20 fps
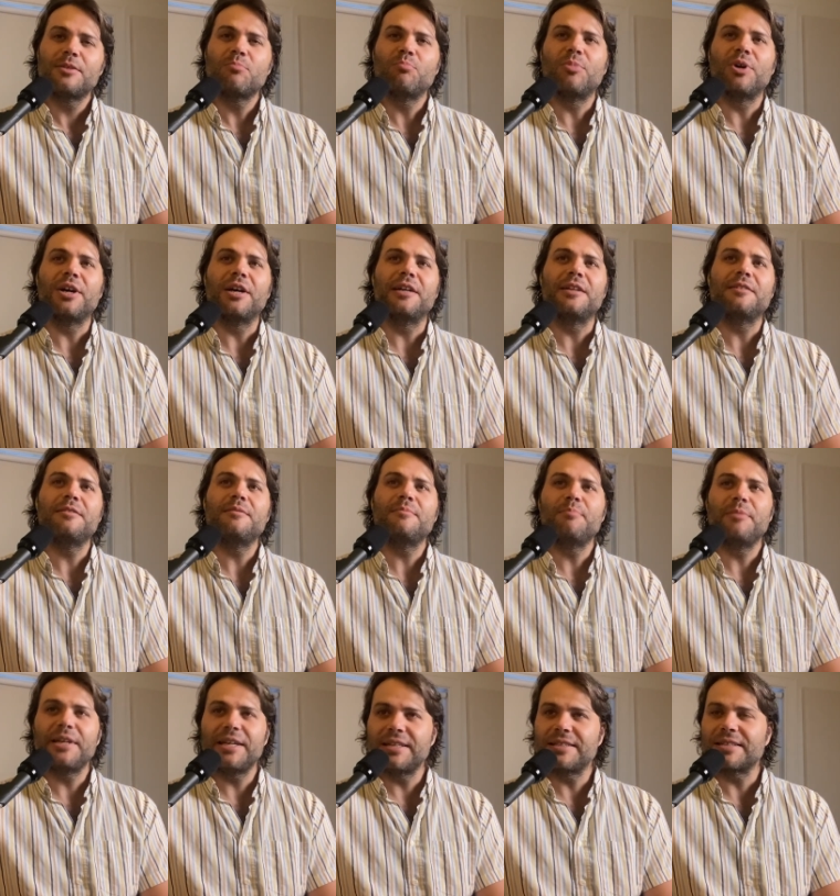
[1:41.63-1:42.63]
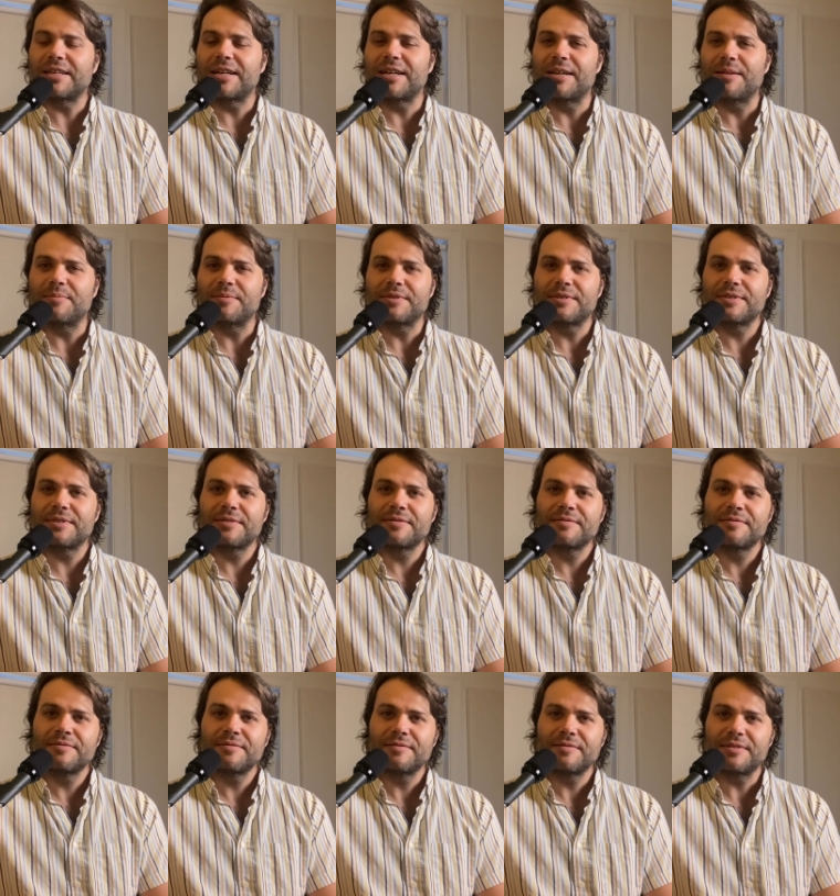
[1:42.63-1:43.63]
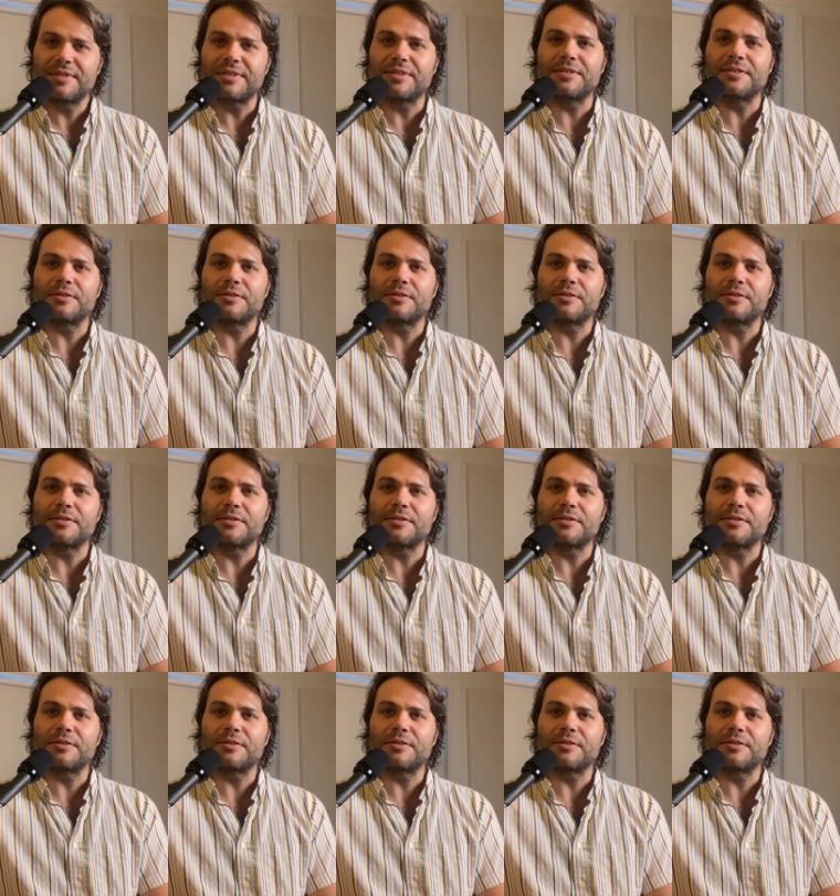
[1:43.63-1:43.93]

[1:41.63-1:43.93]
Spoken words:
but many times this